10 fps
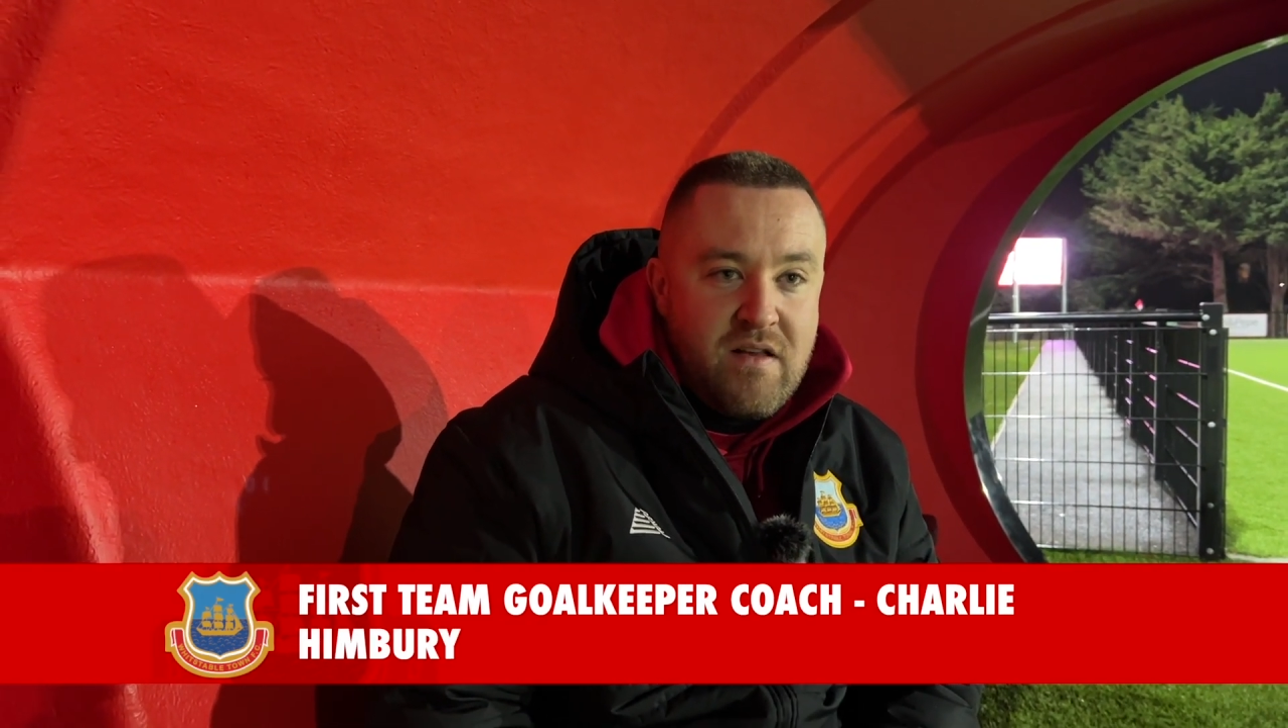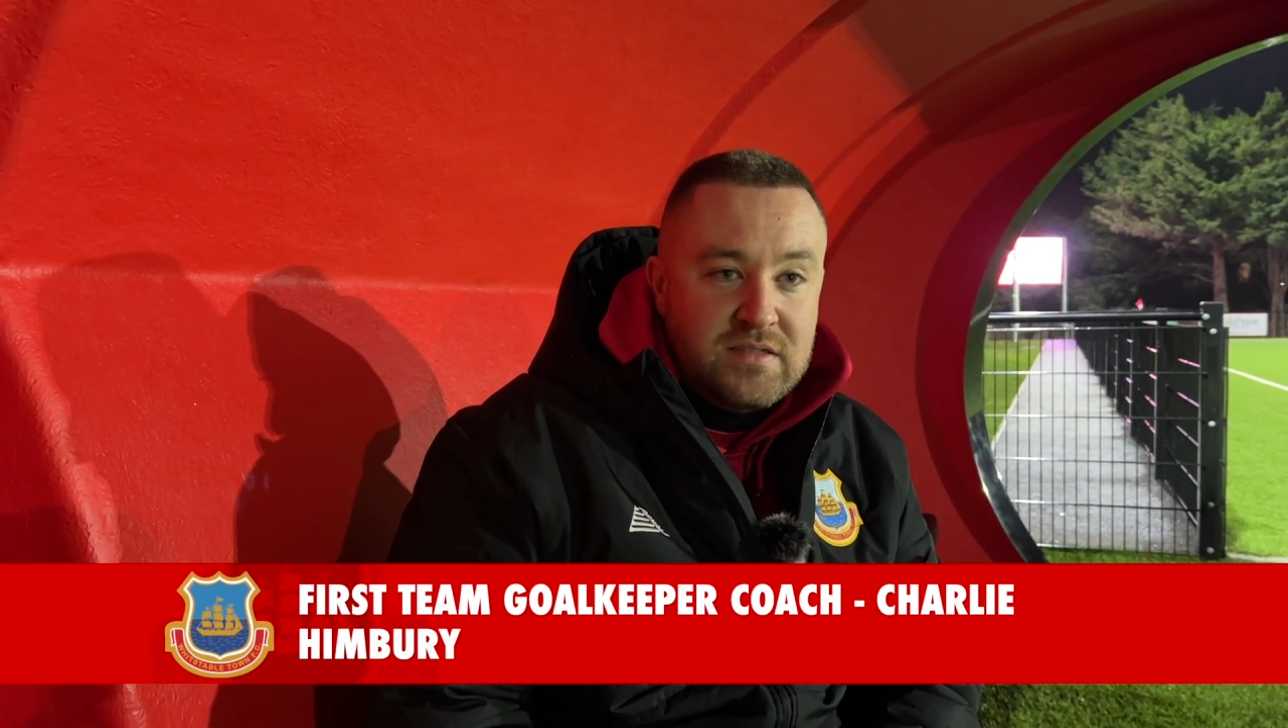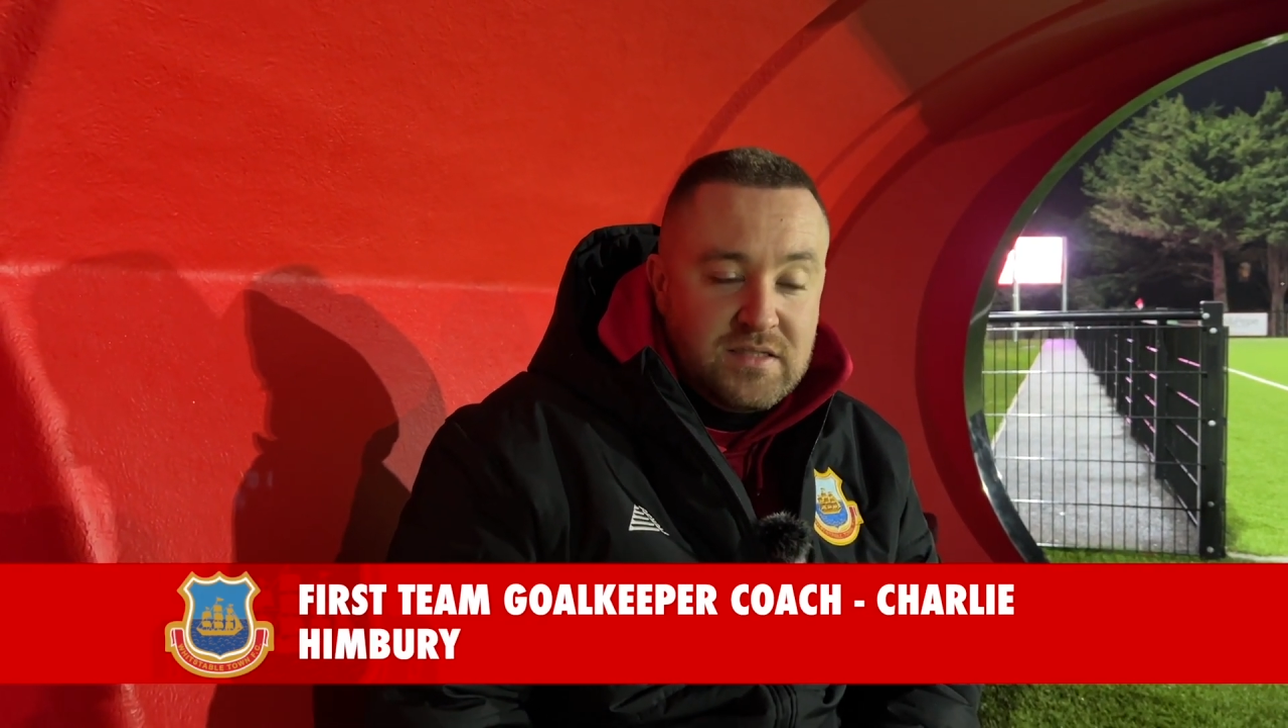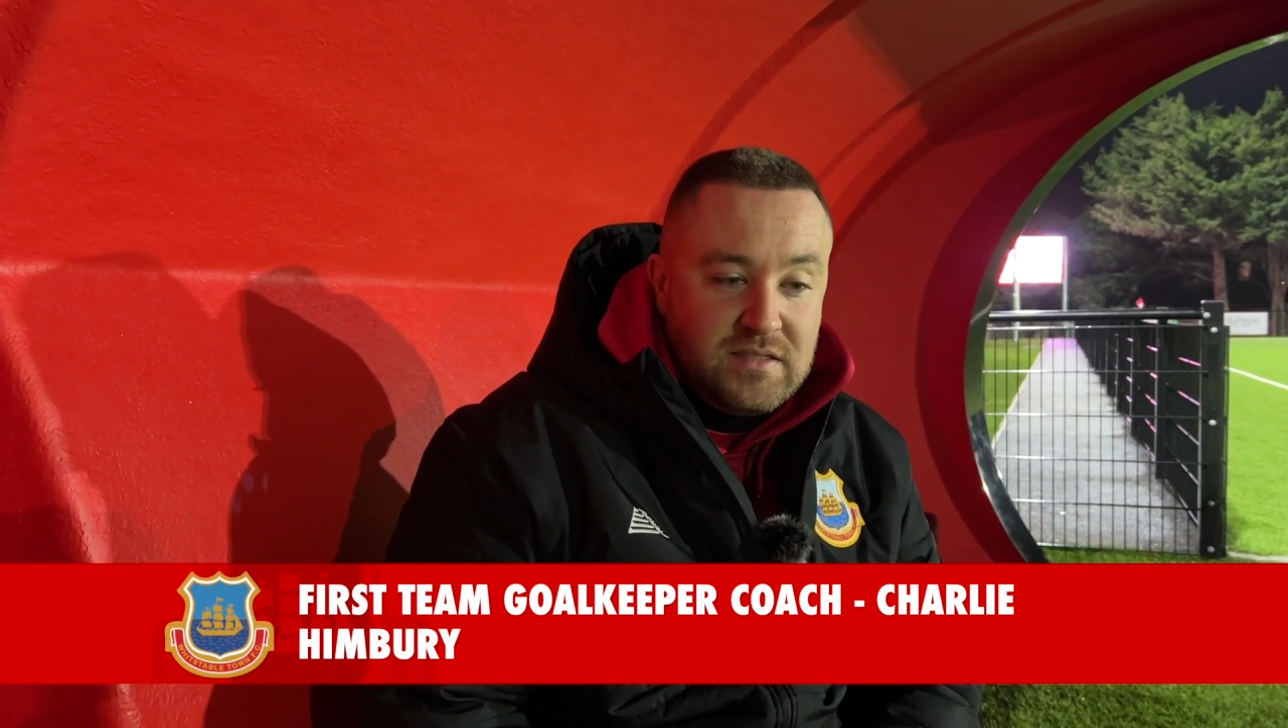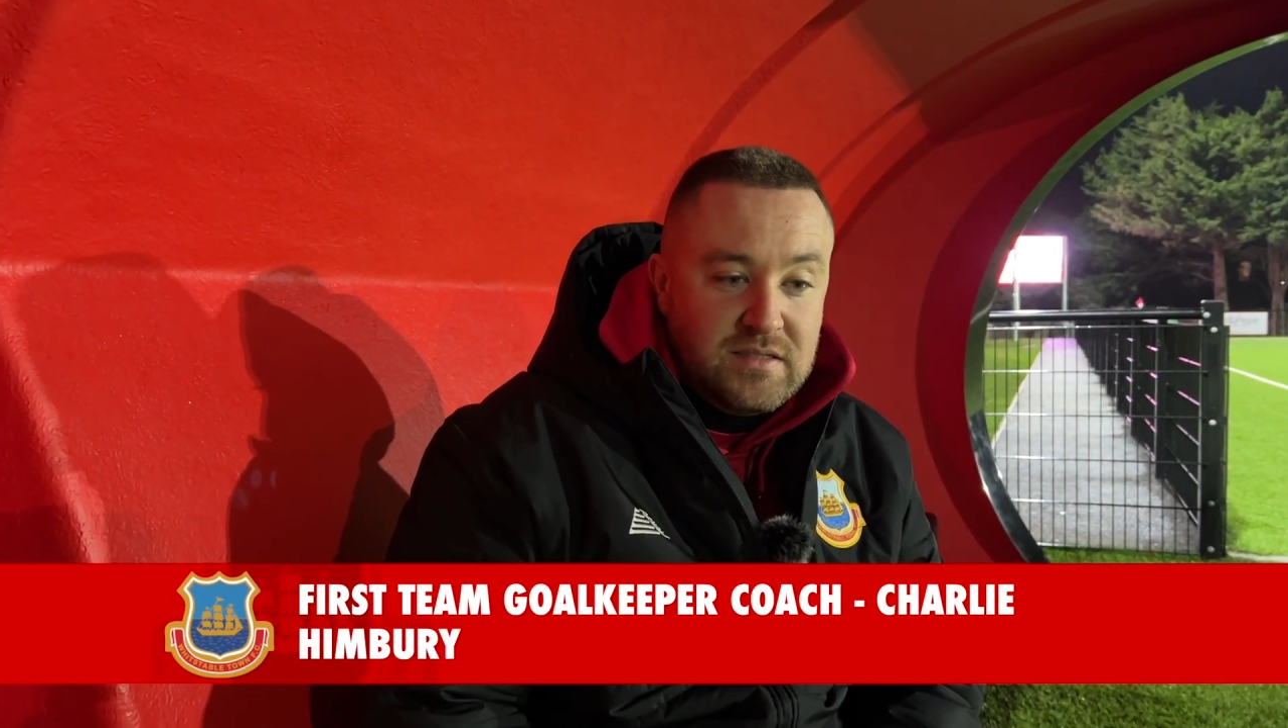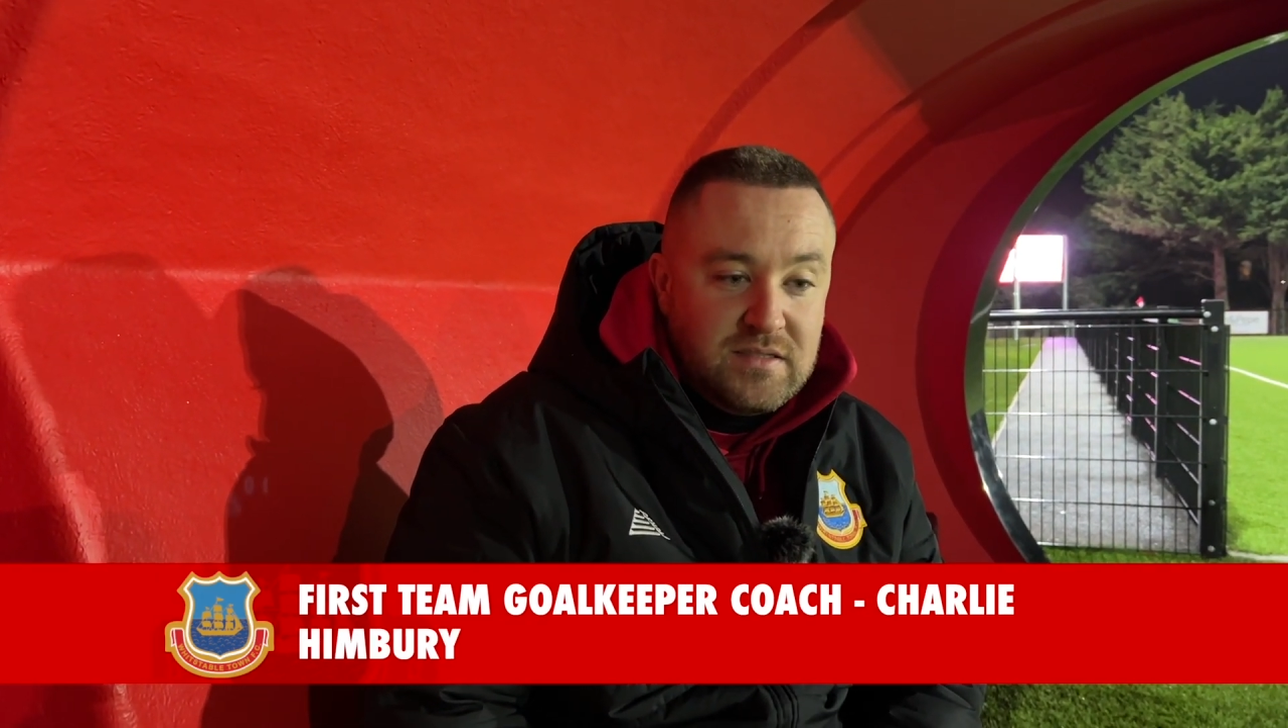performance